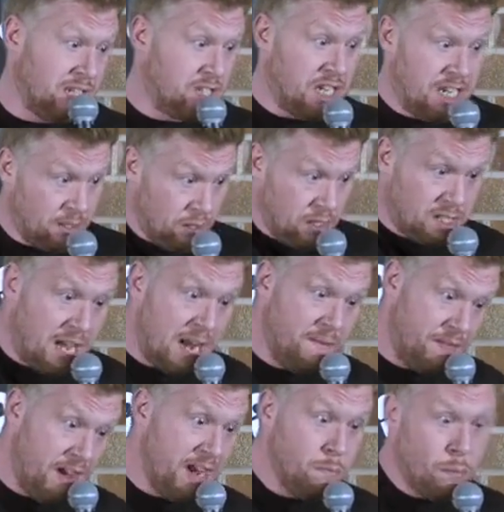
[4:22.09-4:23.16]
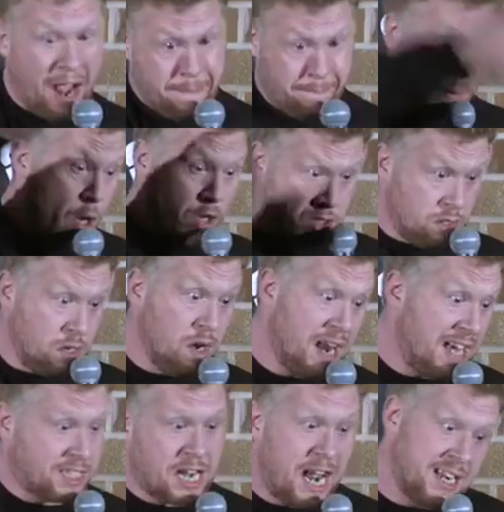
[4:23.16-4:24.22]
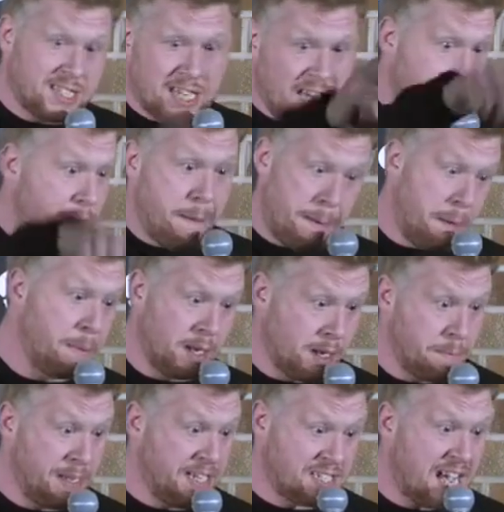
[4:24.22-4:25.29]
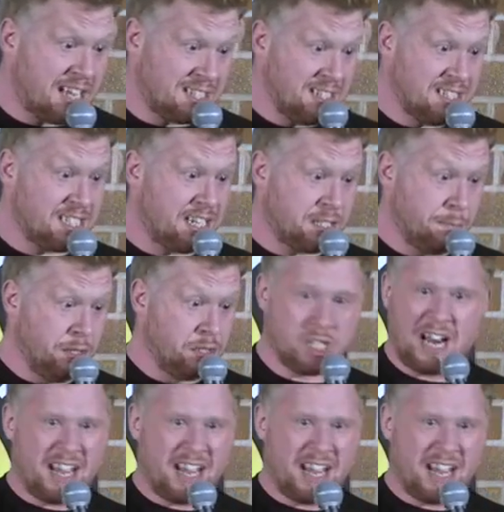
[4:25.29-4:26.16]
Did she do the same thing? Whiteboards and all that, trying to tell you where people are going to be sat in 6 months.